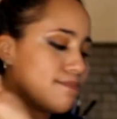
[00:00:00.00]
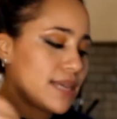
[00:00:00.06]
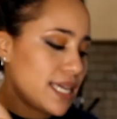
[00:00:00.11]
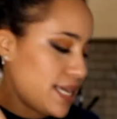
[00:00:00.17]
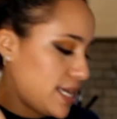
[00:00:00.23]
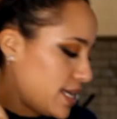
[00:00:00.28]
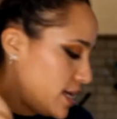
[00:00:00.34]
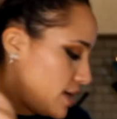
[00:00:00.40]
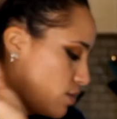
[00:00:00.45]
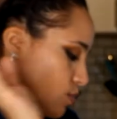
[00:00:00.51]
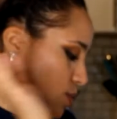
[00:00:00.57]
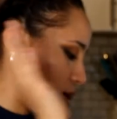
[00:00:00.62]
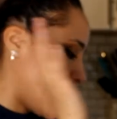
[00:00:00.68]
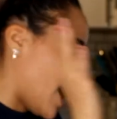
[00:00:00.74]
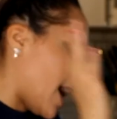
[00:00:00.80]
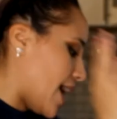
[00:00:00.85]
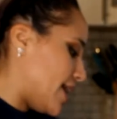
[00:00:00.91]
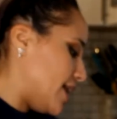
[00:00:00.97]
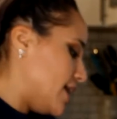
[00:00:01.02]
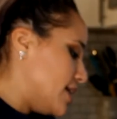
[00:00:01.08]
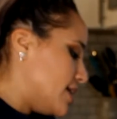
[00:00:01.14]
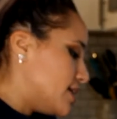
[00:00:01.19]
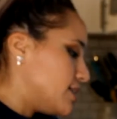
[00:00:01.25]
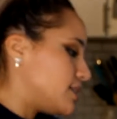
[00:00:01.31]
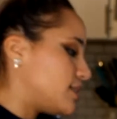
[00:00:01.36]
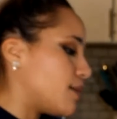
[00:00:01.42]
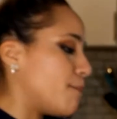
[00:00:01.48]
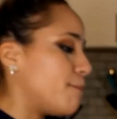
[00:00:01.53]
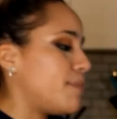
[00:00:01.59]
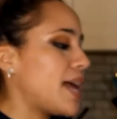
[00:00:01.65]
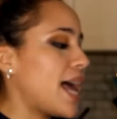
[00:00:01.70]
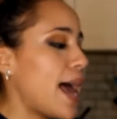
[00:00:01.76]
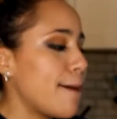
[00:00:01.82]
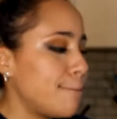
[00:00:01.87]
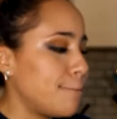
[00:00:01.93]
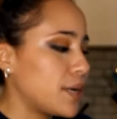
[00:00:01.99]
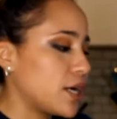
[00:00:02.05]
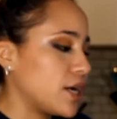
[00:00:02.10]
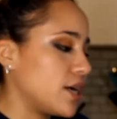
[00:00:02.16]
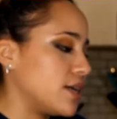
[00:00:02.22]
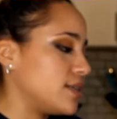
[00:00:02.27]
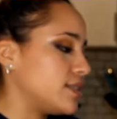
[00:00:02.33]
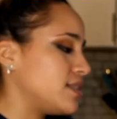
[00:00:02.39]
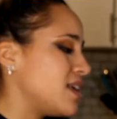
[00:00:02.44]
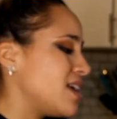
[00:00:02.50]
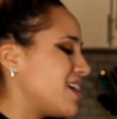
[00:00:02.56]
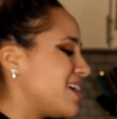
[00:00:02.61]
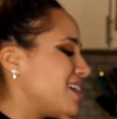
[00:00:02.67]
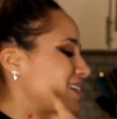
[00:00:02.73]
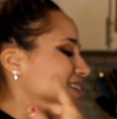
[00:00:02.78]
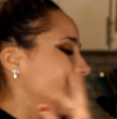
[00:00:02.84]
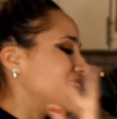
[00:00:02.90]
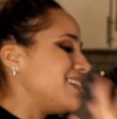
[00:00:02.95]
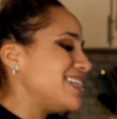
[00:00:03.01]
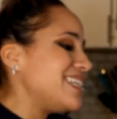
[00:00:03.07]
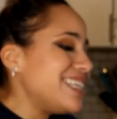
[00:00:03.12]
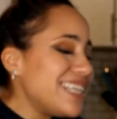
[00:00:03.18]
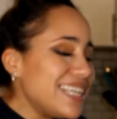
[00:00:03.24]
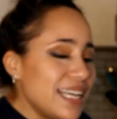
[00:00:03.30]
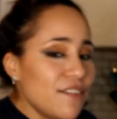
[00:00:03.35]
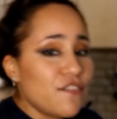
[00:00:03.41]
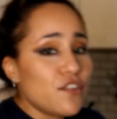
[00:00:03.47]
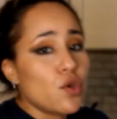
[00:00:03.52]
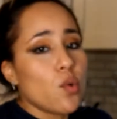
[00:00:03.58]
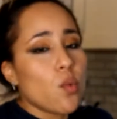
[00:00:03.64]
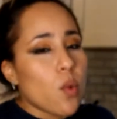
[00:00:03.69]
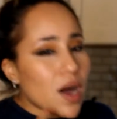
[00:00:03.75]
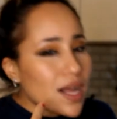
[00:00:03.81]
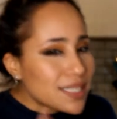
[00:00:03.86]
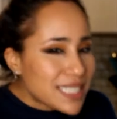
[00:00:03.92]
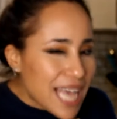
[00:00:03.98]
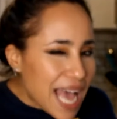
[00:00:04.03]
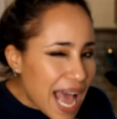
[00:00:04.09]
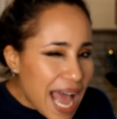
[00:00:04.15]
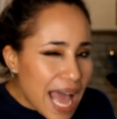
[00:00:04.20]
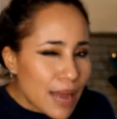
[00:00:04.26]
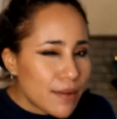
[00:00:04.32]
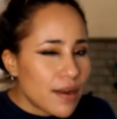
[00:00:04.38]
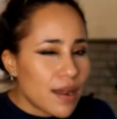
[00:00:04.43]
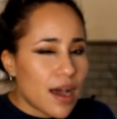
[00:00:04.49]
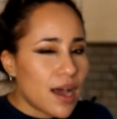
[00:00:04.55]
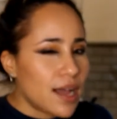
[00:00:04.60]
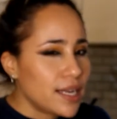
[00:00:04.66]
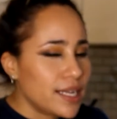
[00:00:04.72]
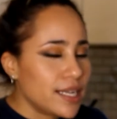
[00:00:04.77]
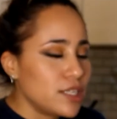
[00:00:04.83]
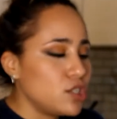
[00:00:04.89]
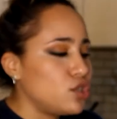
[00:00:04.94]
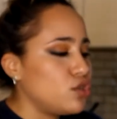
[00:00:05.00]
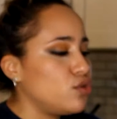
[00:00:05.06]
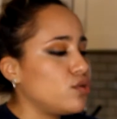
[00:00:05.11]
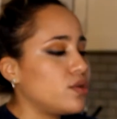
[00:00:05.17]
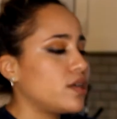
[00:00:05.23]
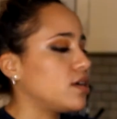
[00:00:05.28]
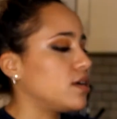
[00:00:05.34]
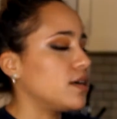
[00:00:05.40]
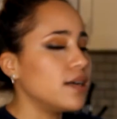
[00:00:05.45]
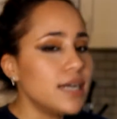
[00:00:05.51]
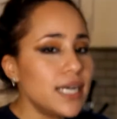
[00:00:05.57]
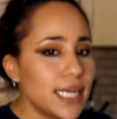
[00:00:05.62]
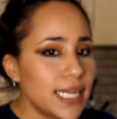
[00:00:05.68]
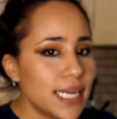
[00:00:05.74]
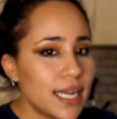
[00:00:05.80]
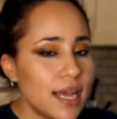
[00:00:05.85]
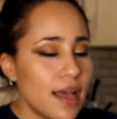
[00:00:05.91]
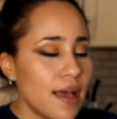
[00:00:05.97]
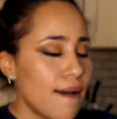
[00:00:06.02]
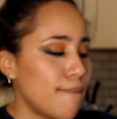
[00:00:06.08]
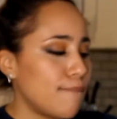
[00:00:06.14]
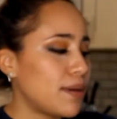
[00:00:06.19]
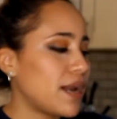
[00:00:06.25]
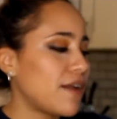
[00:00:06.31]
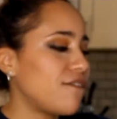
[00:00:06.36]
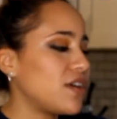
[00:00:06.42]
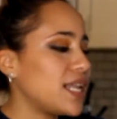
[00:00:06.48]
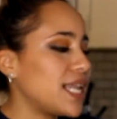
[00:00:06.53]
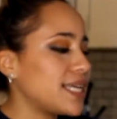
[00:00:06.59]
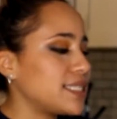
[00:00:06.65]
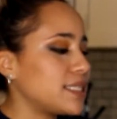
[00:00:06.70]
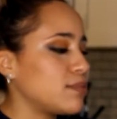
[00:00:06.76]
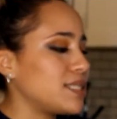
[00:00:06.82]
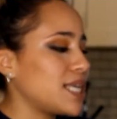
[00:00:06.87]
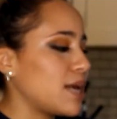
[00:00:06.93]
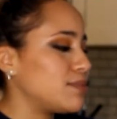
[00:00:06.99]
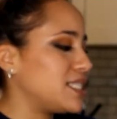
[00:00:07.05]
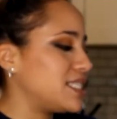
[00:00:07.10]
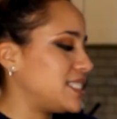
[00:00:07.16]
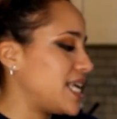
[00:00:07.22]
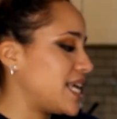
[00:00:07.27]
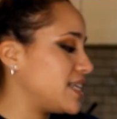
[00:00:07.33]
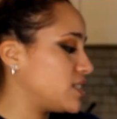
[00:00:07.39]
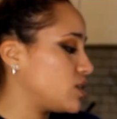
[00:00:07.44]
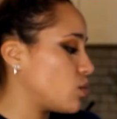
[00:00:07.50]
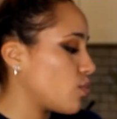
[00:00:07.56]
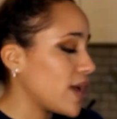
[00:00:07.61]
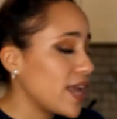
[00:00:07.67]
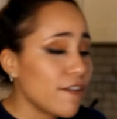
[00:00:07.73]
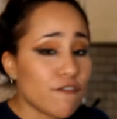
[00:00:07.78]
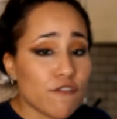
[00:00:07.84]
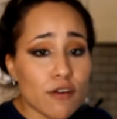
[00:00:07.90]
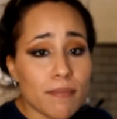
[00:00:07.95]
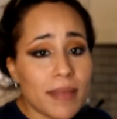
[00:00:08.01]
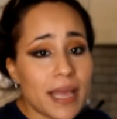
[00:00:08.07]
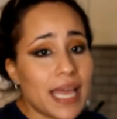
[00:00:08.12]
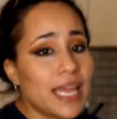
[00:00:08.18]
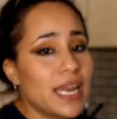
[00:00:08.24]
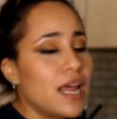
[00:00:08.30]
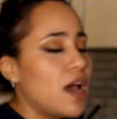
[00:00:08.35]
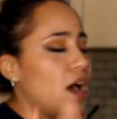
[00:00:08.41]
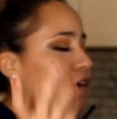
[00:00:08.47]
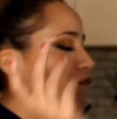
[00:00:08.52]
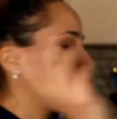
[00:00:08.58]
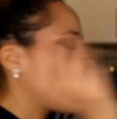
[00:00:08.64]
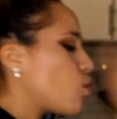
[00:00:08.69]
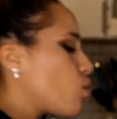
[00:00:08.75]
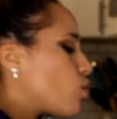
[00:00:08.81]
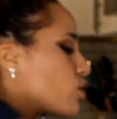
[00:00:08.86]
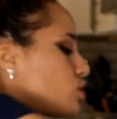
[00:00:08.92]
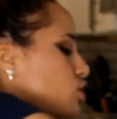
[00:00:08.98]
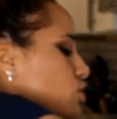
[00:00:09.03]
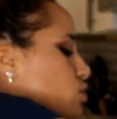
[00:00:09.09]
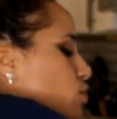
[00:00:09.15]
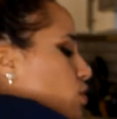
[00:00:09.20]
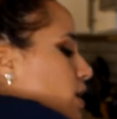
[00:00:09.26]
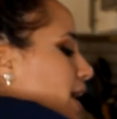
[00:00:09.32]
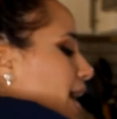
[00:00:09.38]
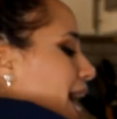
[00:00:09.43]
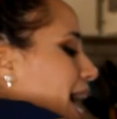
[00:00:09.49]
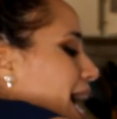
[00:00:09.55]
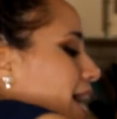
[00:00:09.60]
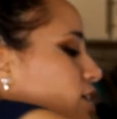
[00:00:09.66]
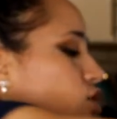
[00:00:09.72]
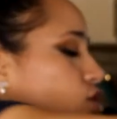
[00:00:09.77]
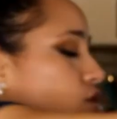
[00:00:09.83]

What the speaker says: meat, we got some peppers. If you want to add onions, you could, but I feel like sometimes it takes away from it. Of course, you want to add